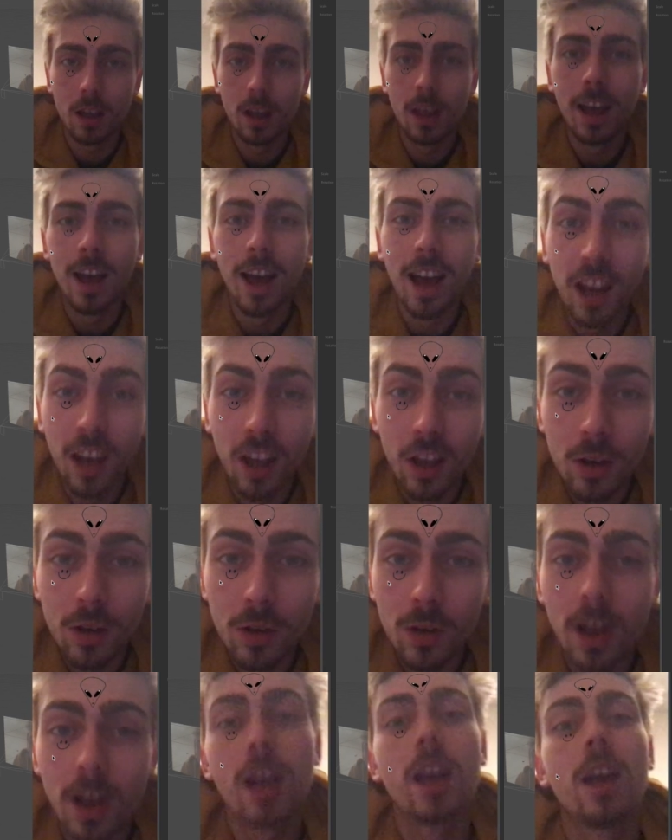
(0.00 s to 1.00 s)
Hello
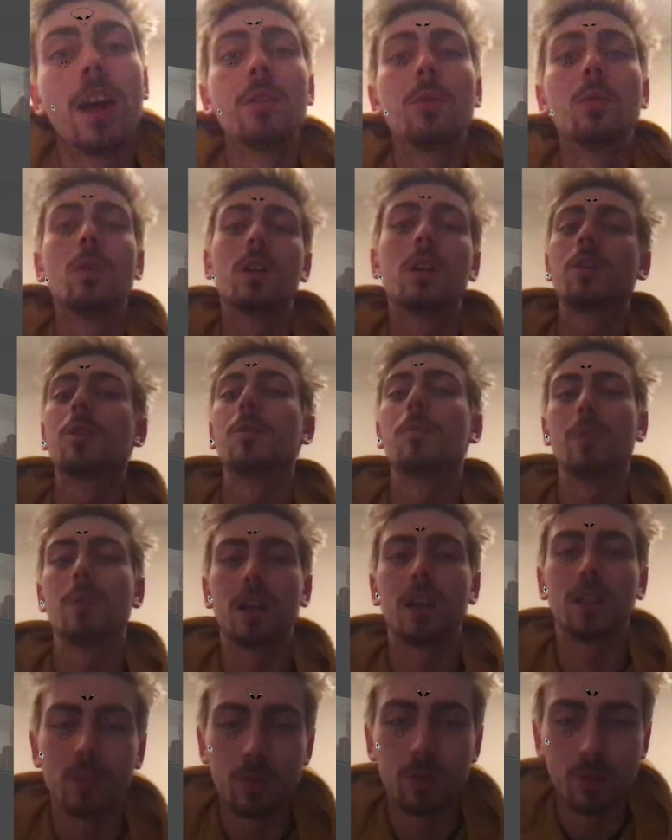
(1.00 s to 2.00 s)
and welcome back
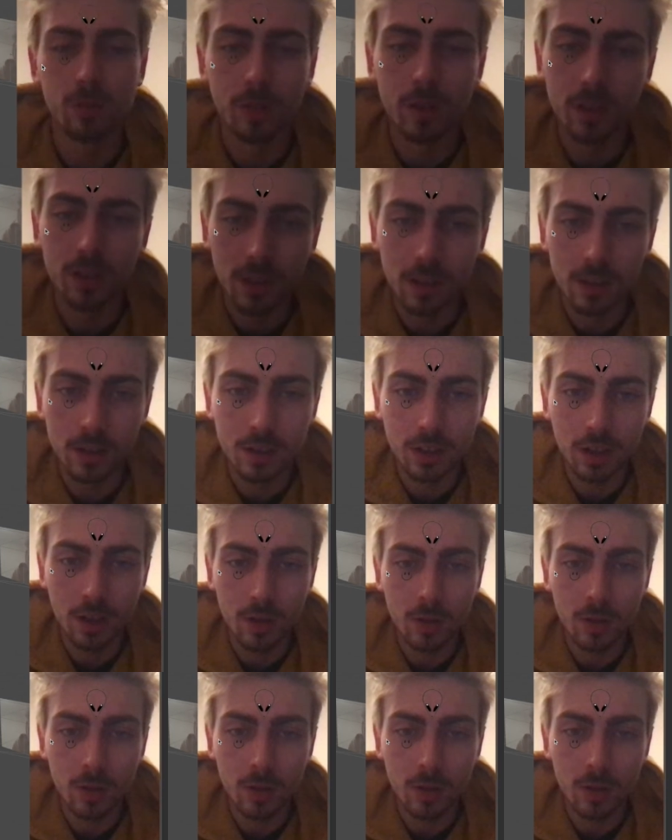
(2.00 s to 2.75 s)
to another show.